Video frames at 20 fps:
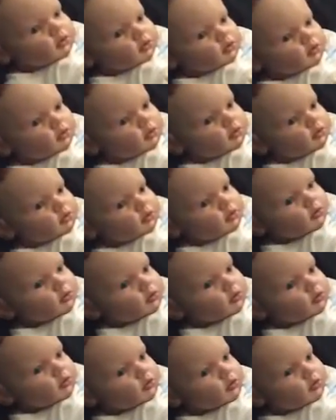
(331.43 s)
This is our
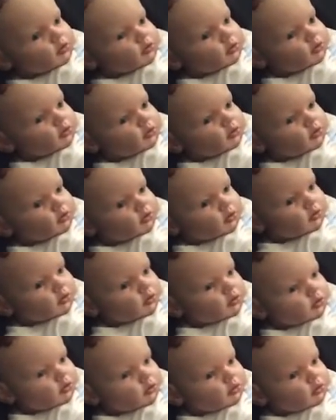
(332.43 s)
little after nap
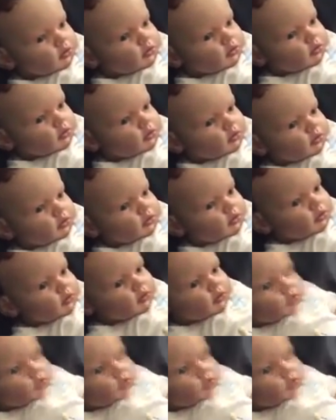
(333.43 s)
routine. They have a